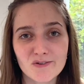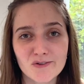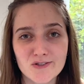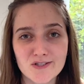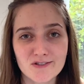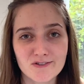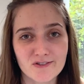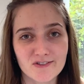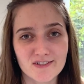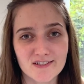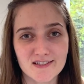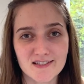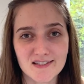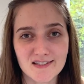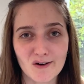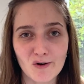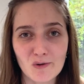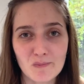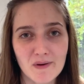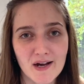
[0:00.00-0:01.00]
also known as
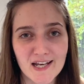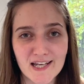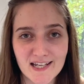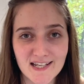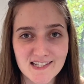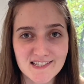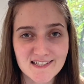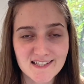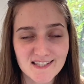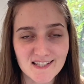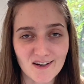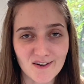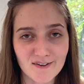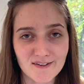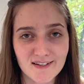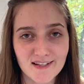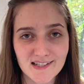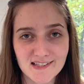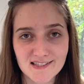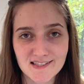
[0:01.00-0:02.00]
All My Knits
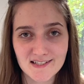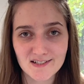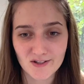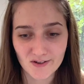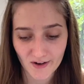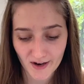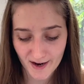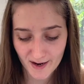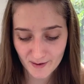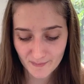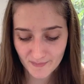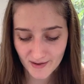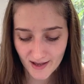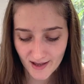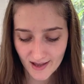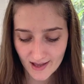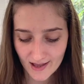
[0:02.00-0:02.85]
on Instagram,